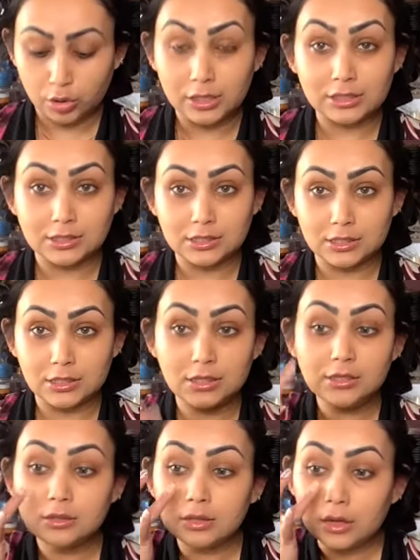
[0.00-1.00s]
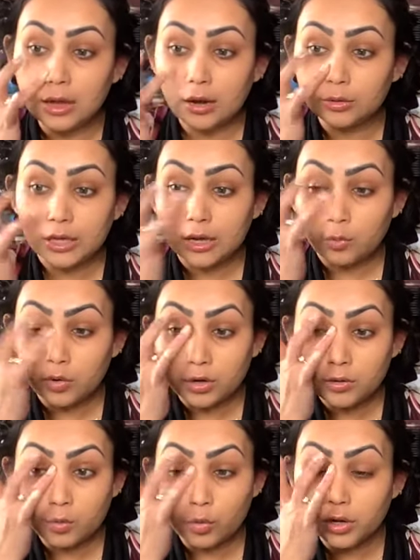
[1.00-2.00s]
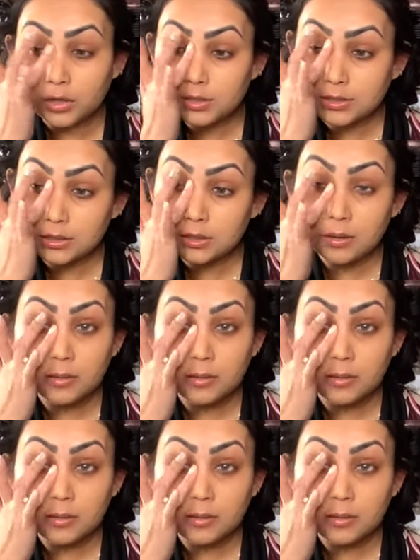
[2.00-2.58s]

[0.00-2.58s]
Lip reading: let's see how that one works.